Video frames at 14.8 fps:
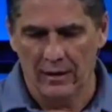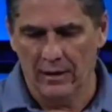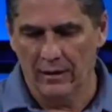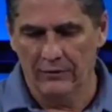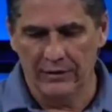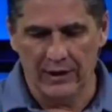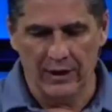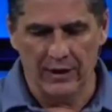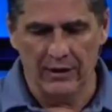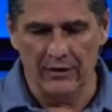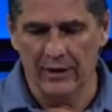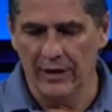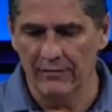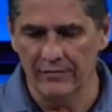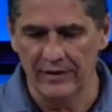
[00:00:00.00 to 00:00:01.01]
of the air
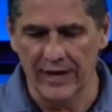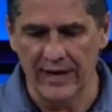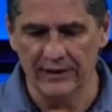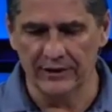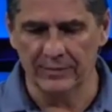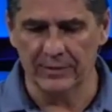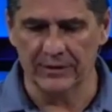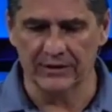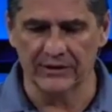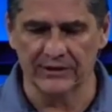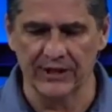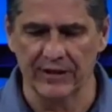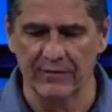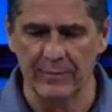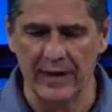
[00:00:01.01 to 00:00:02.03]
have nests, but the
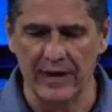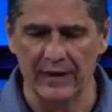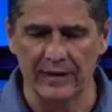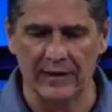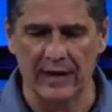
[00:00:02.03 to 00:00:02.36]
Son of Man